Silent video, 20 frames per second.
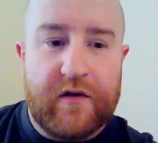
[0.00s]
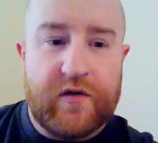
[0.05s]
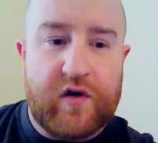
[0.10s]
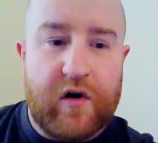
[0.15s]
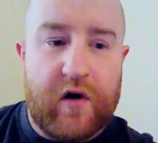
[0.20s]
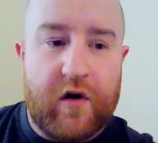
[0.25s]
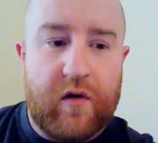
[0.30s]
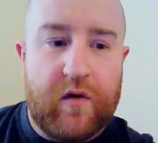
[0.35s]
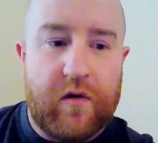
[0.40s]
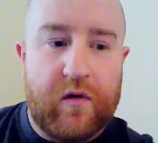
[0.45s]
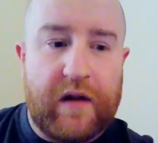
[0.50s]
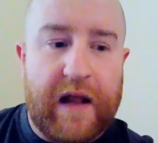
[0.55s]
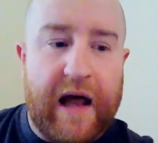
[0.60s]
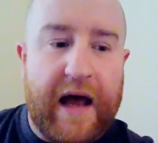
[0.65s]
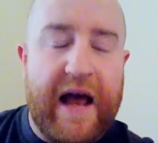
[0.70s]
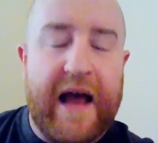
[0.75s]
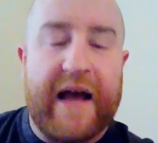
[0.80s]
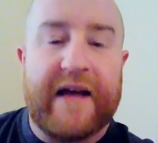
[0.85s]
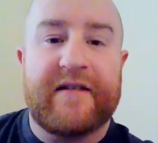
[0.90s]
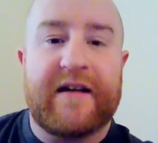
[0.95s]
So,
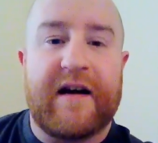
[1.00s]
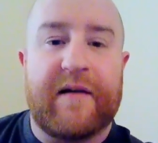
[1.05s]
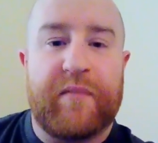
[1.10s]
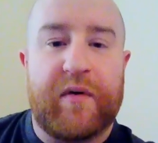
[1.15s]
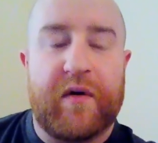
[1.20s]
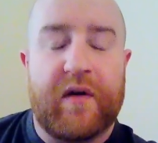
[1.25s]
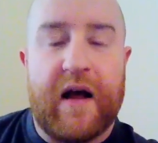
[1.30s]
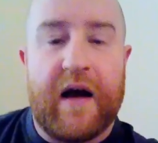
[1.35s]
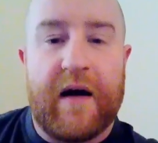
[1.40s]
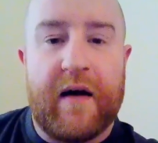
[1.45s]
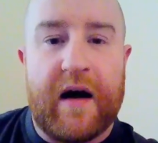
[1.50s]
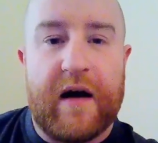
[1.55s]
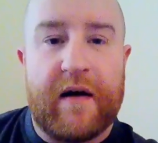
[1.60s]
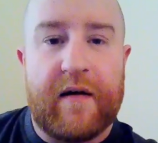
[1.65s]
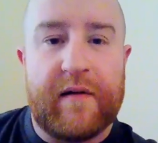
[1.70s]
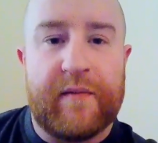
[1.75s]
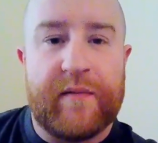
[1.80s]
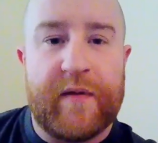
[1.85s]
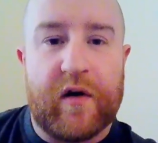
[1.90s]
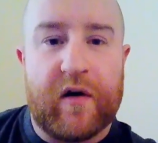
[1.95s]
like, example,
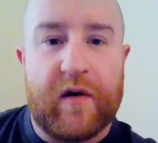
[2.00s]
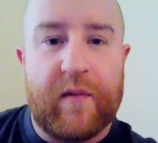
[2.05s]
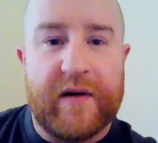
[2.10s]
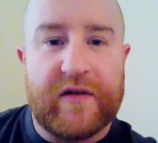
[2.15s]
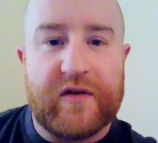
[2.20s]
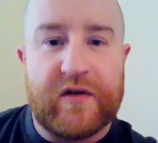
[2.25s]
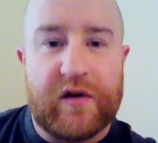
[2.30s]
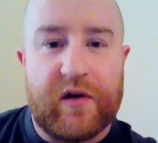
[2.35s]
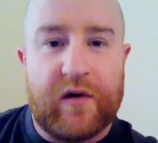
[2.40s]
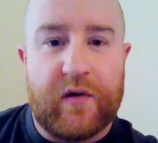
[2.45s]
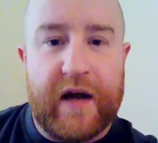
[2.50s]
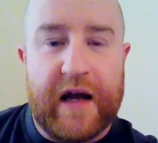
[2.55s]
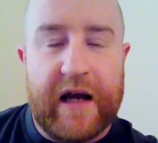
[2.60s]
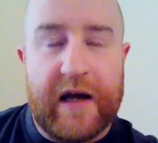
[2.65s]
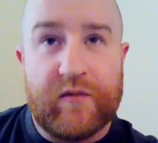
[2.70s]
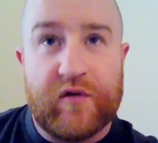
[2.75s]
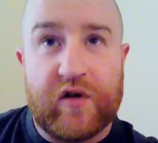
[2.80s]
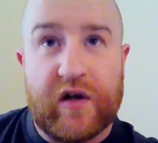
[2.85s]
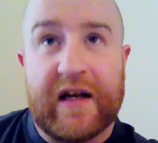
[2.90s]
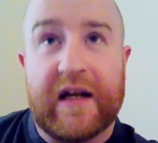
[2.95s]
I'm not going to mention no
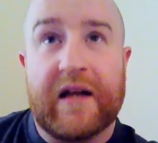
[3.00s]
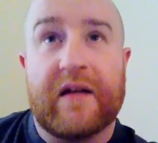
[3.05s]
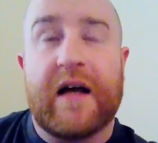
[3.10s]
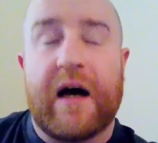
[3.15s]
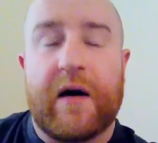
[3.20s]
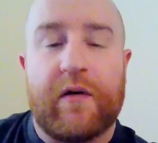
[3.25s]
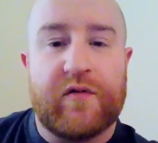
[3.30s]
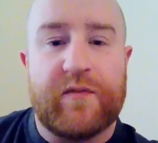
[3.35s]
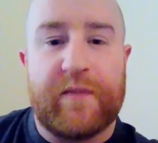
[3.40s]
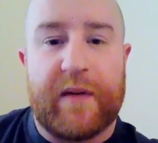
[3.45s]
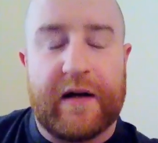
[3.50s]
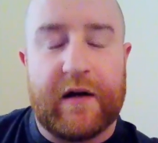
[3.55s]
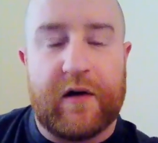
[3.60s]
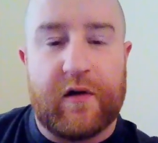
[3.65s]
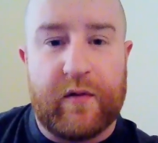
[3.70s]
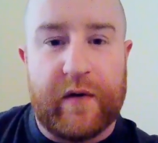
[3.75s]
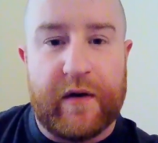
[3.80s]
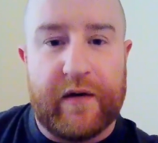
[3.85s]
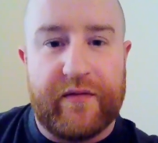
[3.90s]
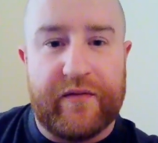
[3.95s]
names. A kid that I was padded
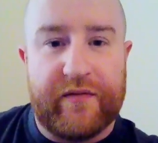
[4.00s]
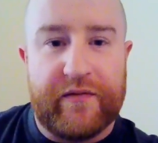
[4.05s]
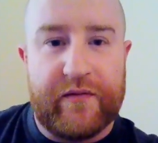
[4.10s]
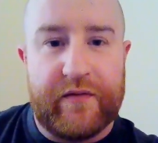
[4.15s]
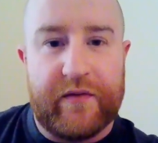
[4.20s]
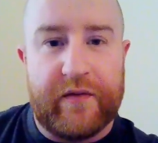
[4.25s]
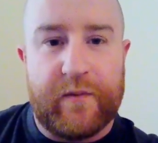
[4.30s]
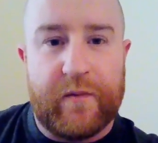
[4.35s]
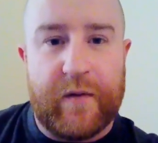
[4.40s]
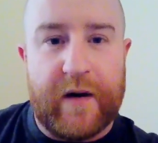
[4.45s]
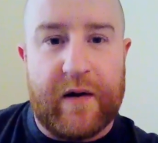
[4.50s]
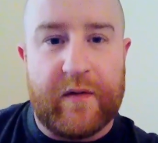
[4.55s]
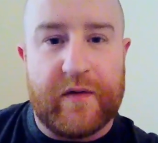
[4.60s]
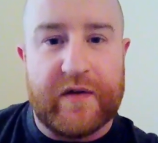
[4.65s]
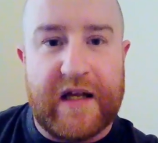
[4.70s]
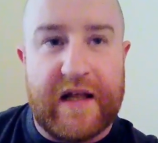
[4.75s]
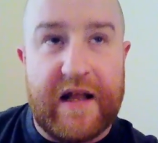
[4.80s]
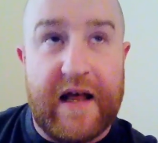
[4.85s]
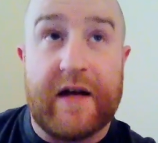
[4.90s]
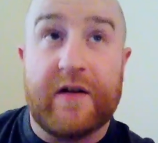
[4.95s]
up with when I
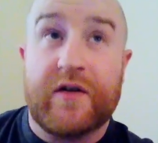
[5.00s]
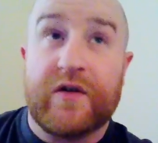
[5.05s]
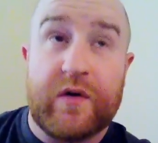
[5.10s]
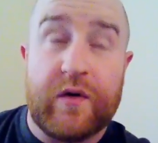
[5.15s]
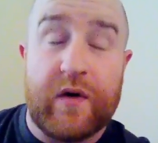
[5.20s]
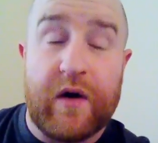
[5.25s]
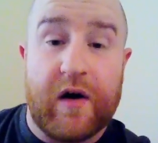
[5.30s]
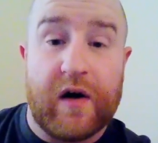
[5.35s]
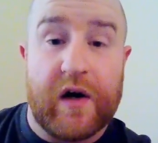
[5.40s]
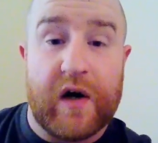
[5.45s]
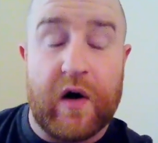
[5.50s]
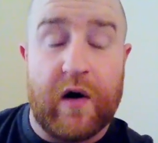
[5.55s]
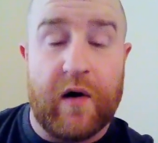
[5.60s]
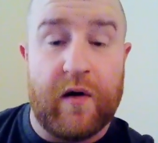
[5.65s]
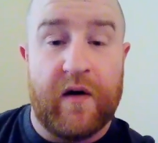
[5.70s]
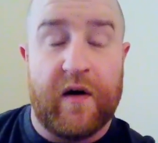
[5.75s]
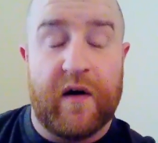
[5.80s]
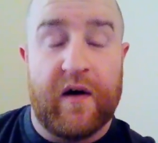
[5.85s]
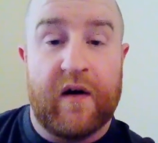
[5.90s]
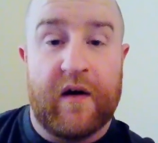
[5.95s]
was in there 2 years
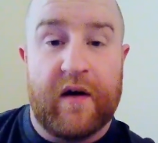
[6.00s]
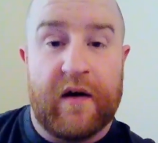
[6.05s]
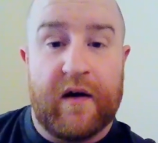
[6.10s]
ago,